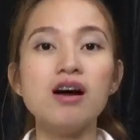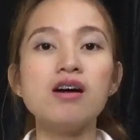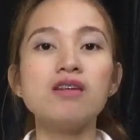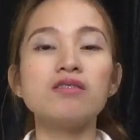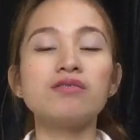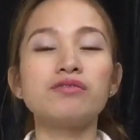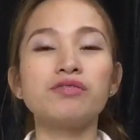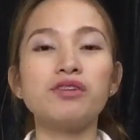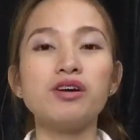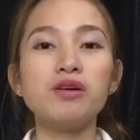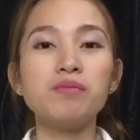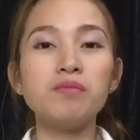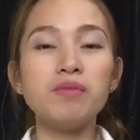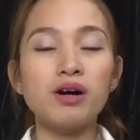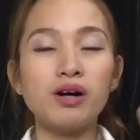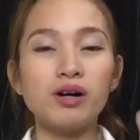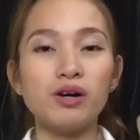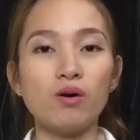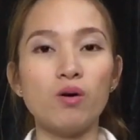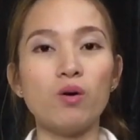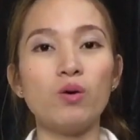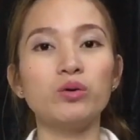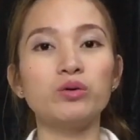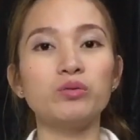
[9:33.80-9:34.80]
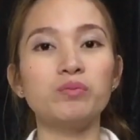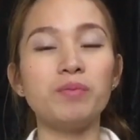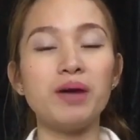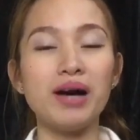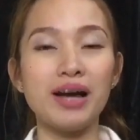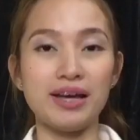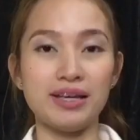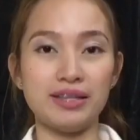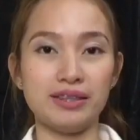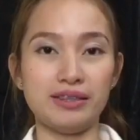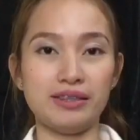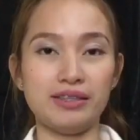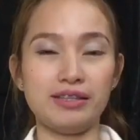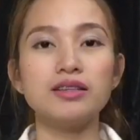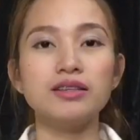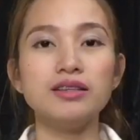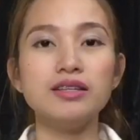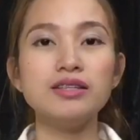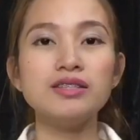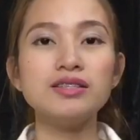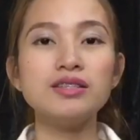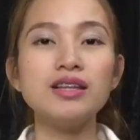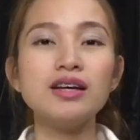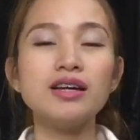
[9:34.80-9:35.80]
from our own mind.
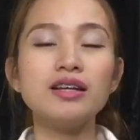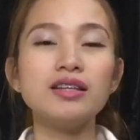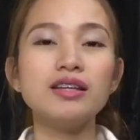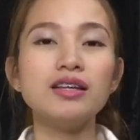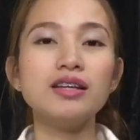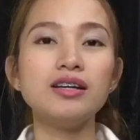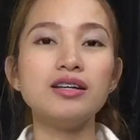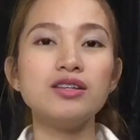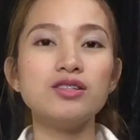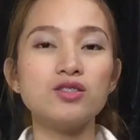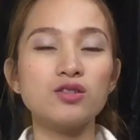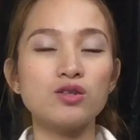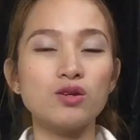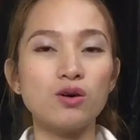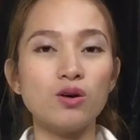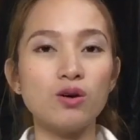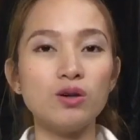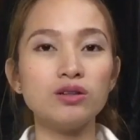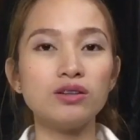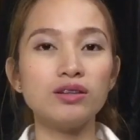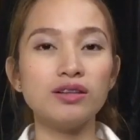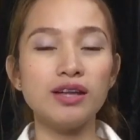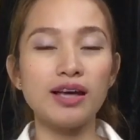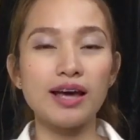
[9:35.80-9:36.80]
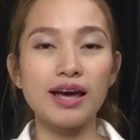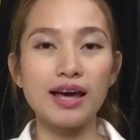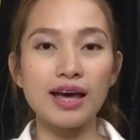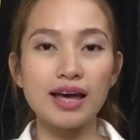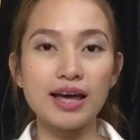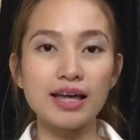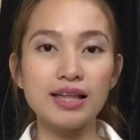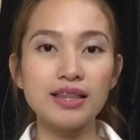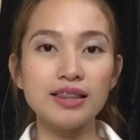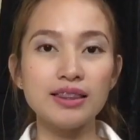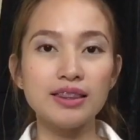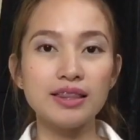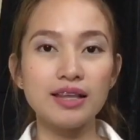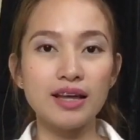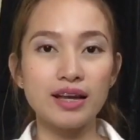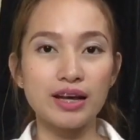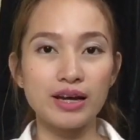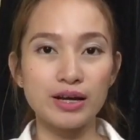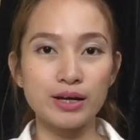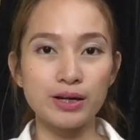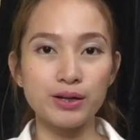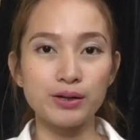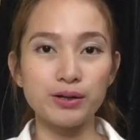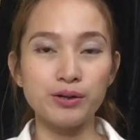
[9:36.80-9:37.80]
This technique is called
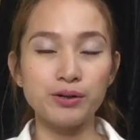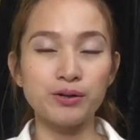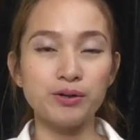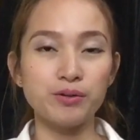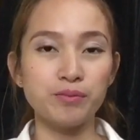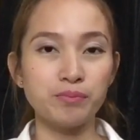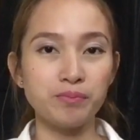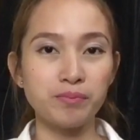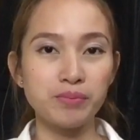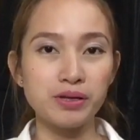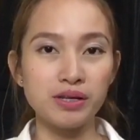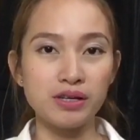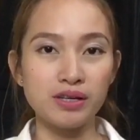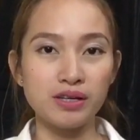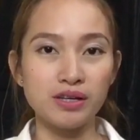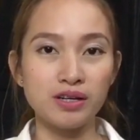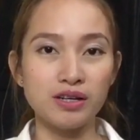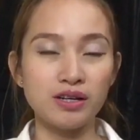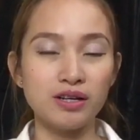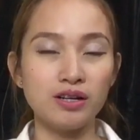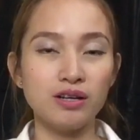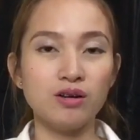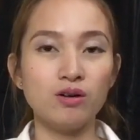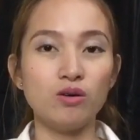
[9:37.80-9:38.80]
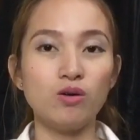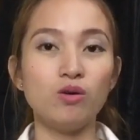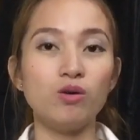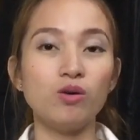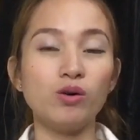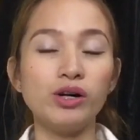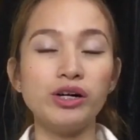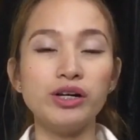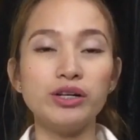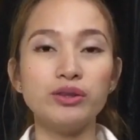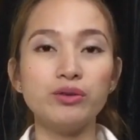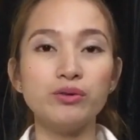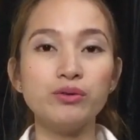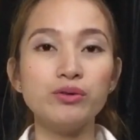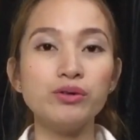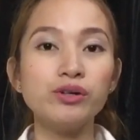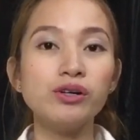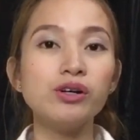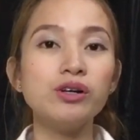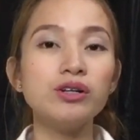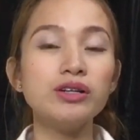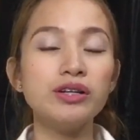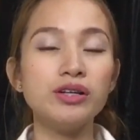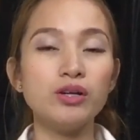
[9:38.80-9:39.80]
NLP, or
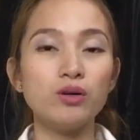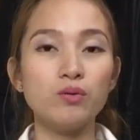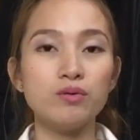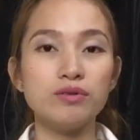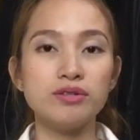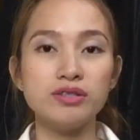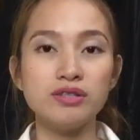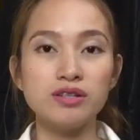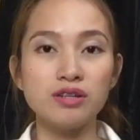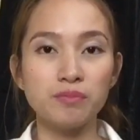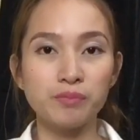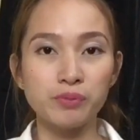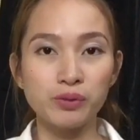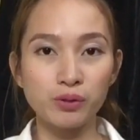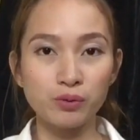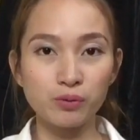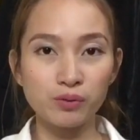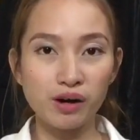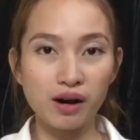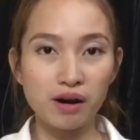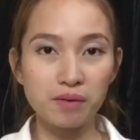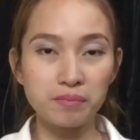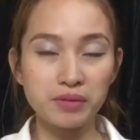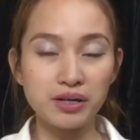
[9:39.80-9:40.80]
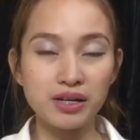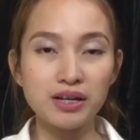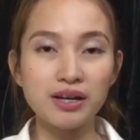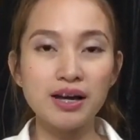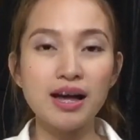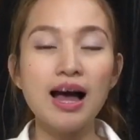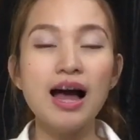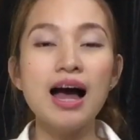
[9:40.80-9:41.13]
Neuro Linguistic Programming.